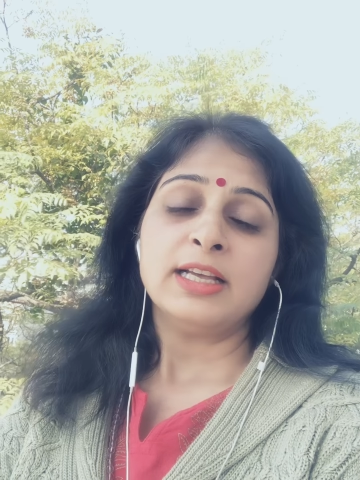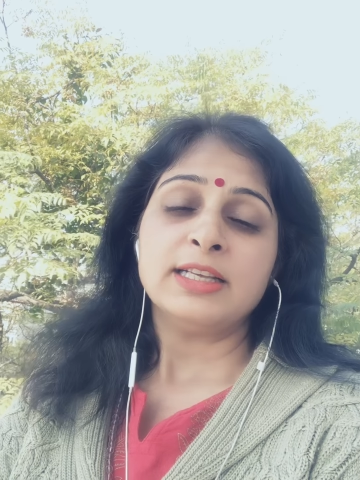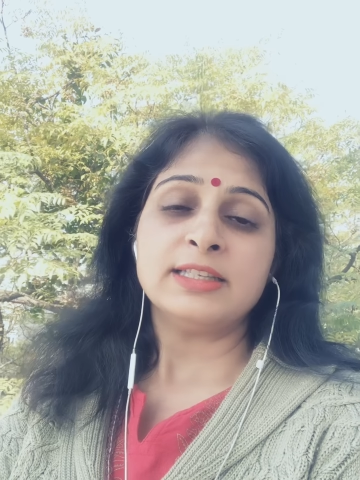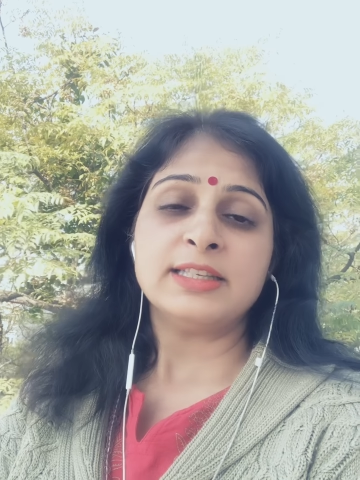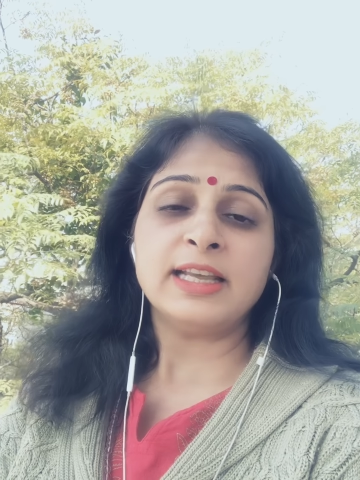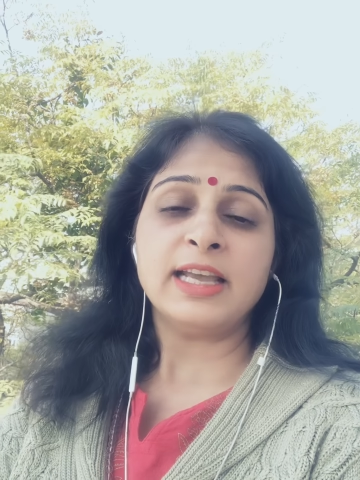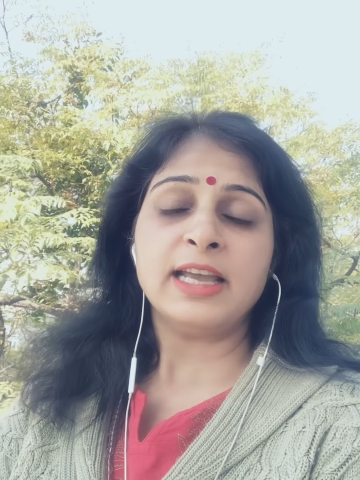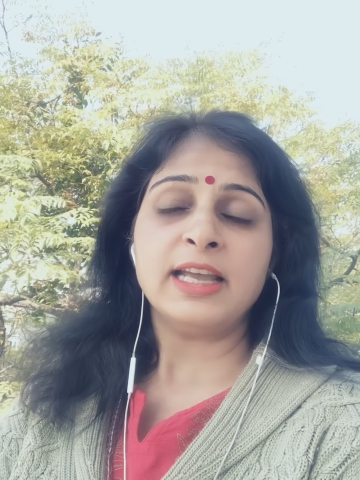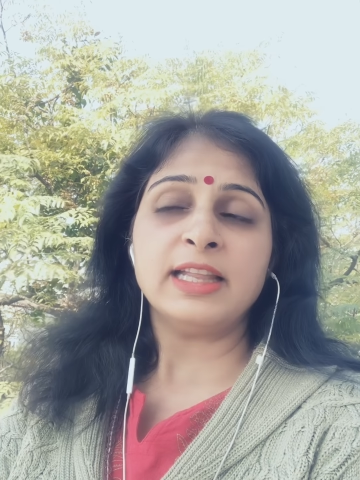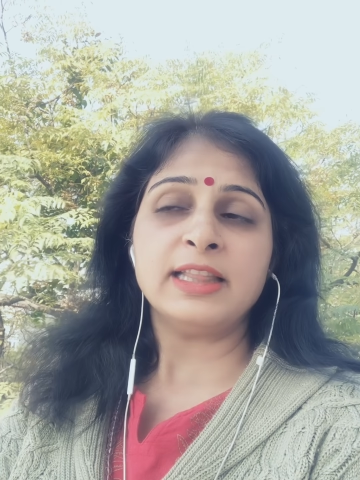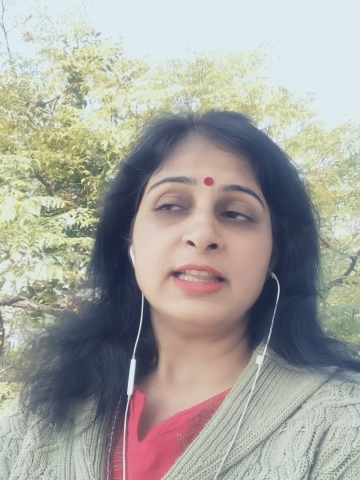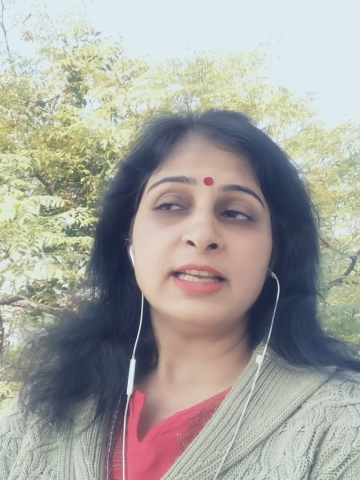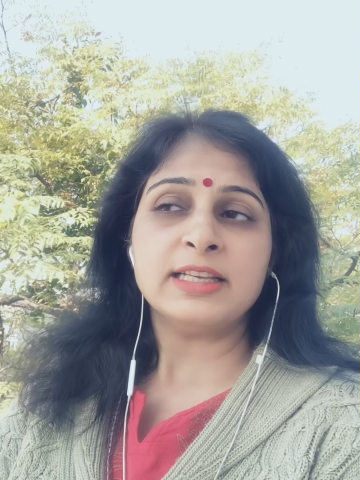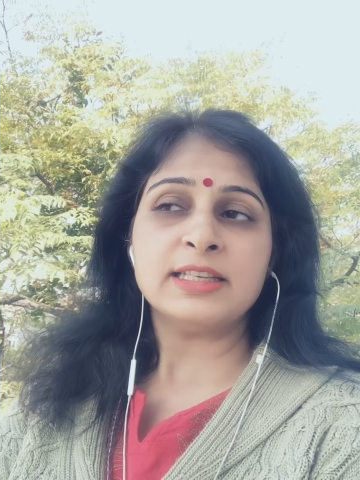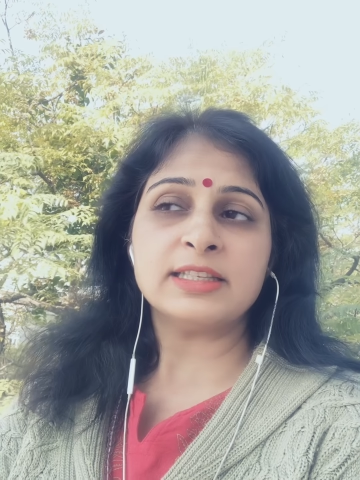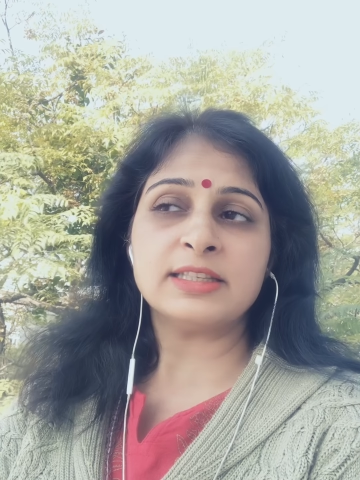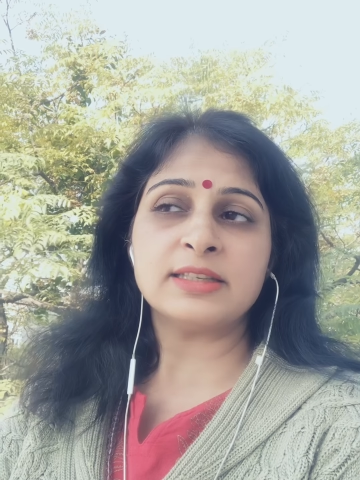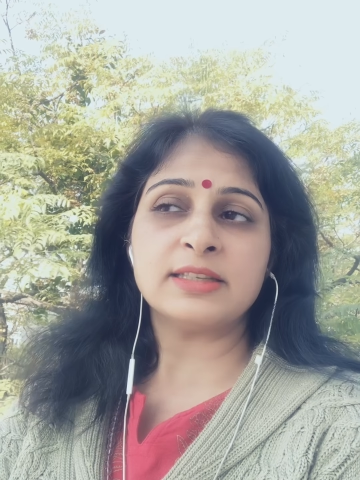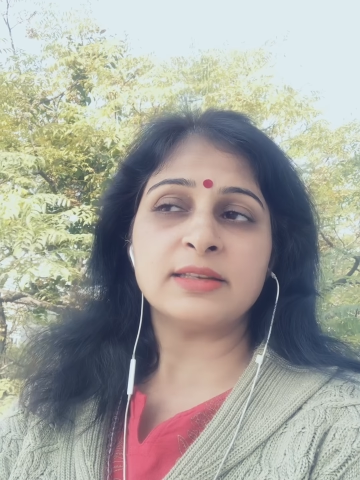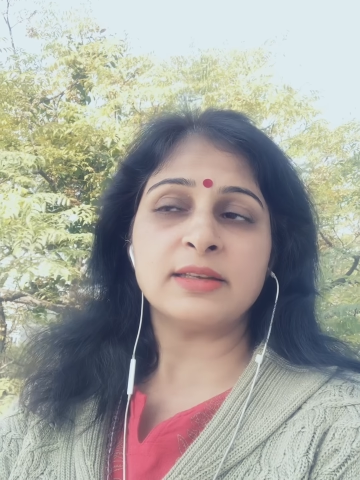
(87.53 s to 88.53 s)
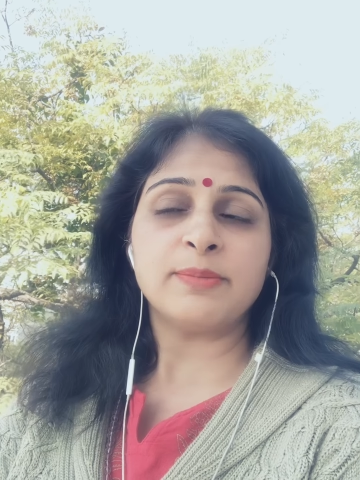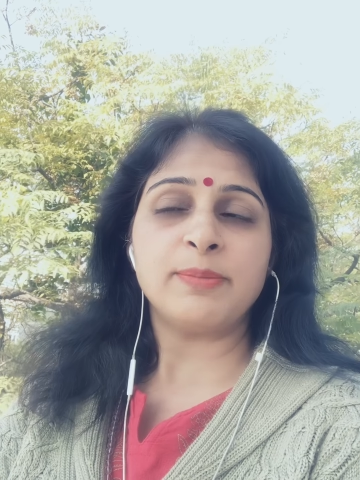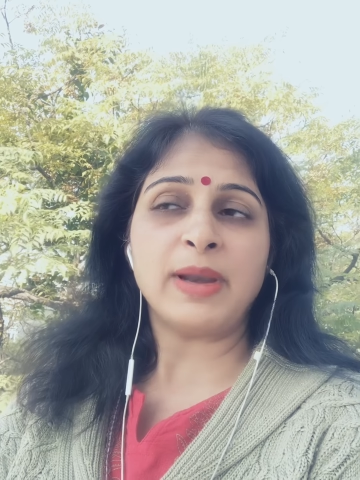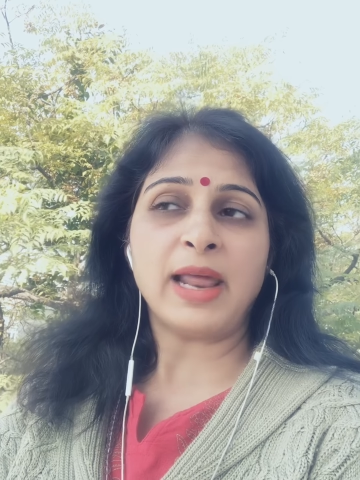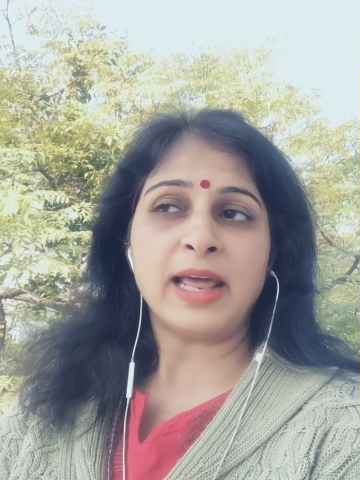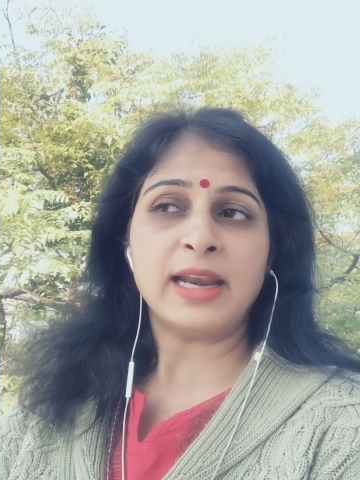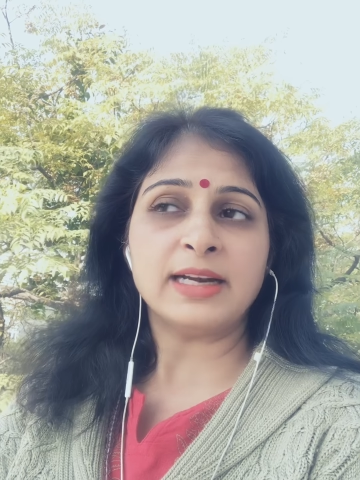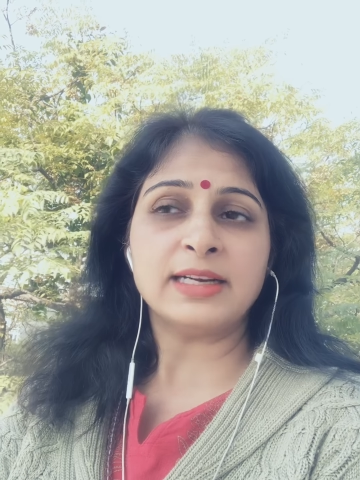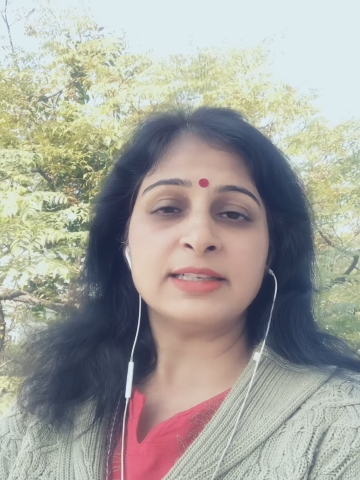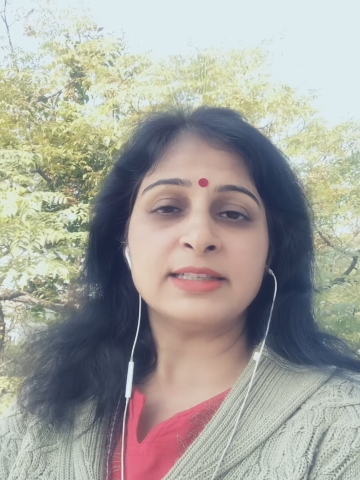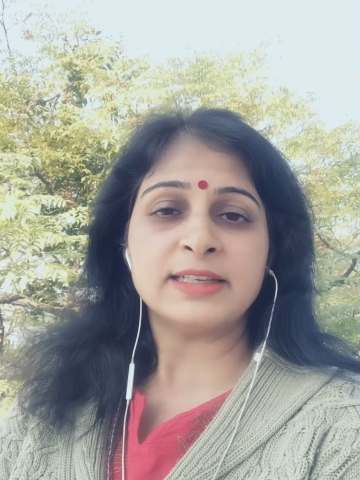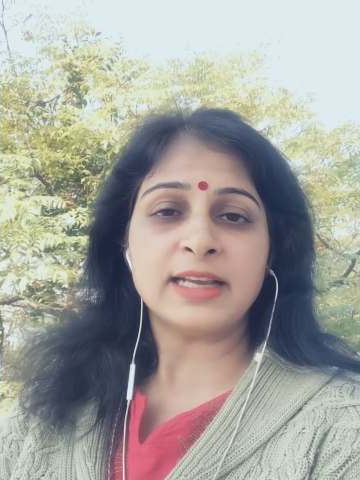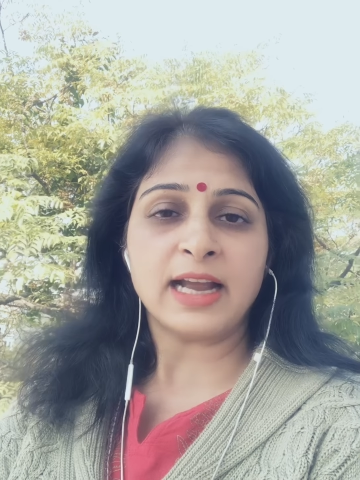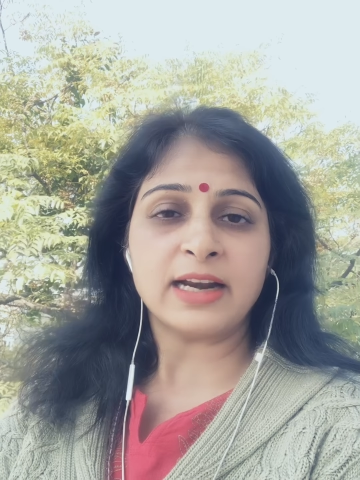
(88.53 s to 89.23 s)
Say this planet